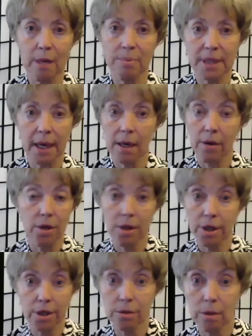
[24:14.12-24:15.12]
keep saying, Are you
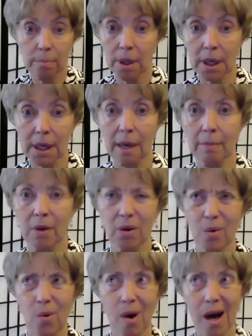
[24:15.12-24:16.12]
going to do a book? And I'm
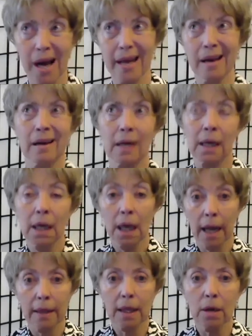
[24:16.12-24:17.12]
going, Why?
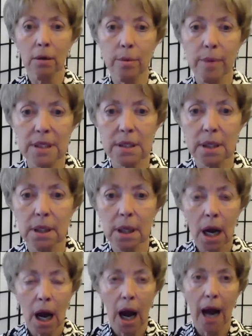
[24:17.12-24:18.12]
And the only reason
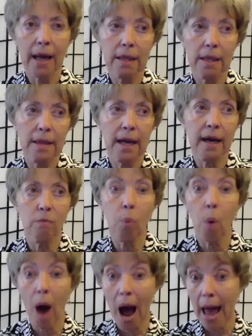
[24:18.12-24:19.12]
I could think of
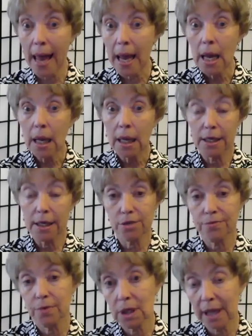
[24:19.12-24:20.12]
why
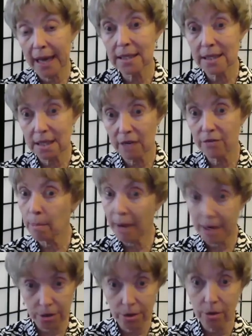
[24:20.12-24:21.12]
is for a legacy for
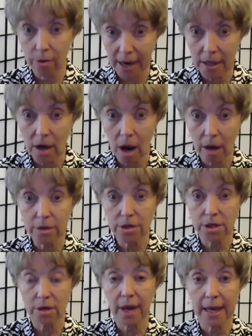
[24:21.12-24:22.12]
my two
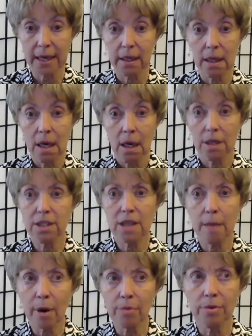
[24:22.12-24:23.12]
granddaughters so they can, yes.
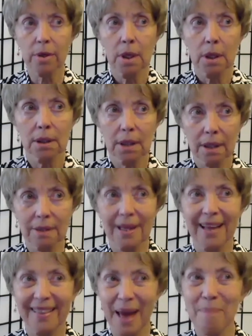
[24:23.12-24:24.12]
they both,
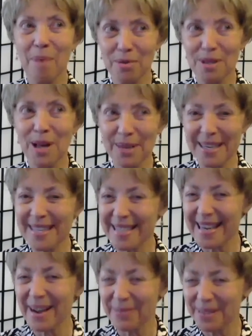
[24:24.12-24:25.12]
they both know this
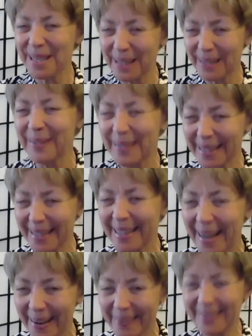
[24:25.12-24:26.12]
stuff too,
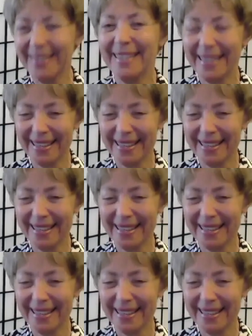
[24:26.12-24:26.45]
you know? Oh